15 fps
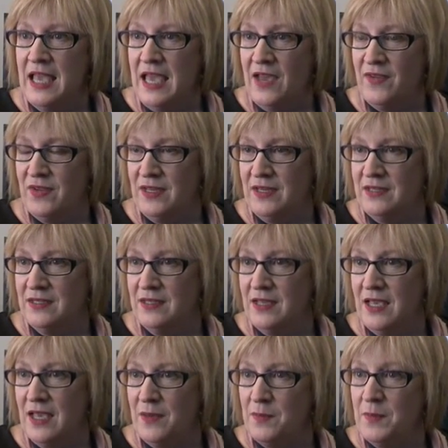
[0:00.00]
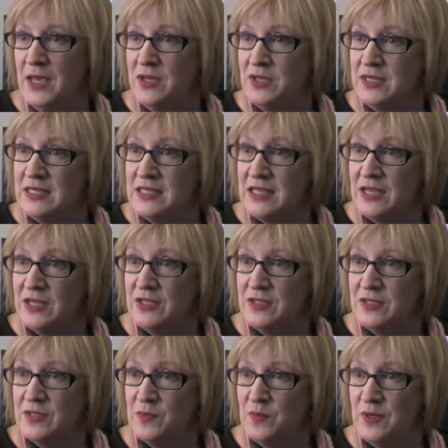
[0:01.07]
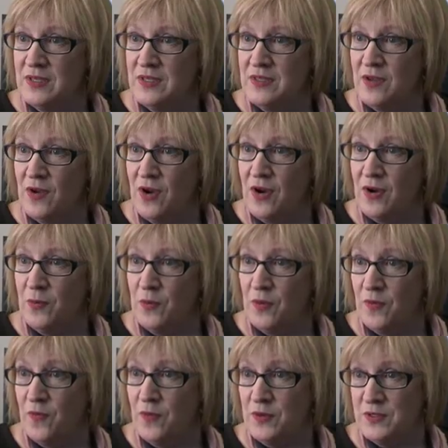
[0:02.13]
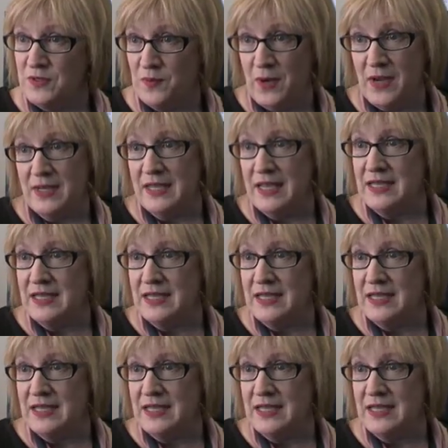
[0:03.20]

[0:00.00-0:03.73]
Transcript: having major discussions with our workforce around